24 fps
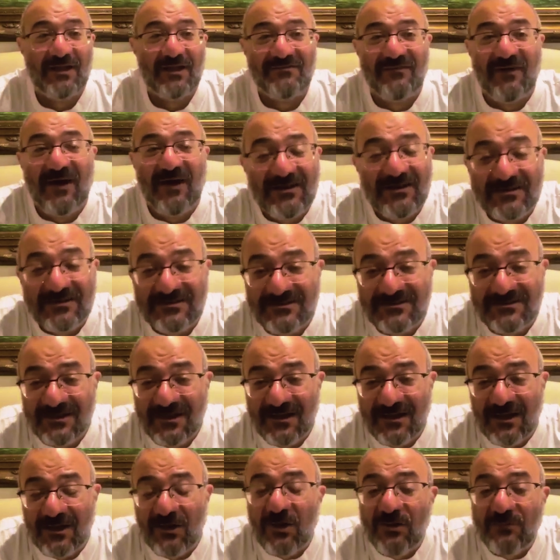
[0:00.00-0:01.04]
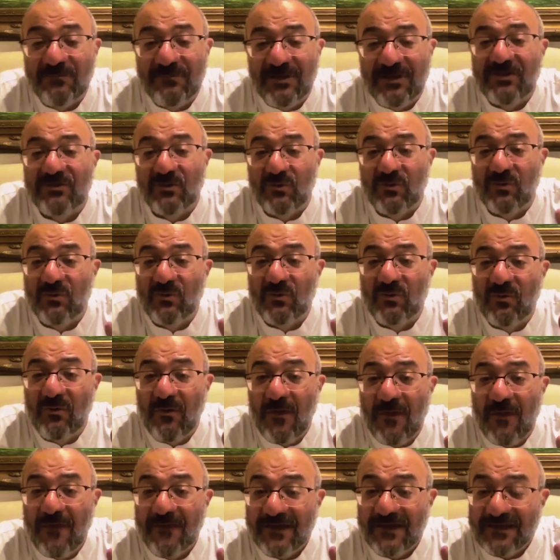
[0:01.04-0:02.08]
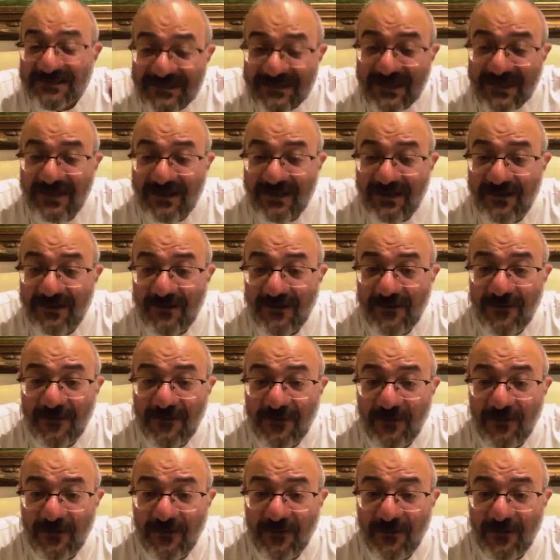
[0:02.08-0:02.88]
advice cannot be to do a sin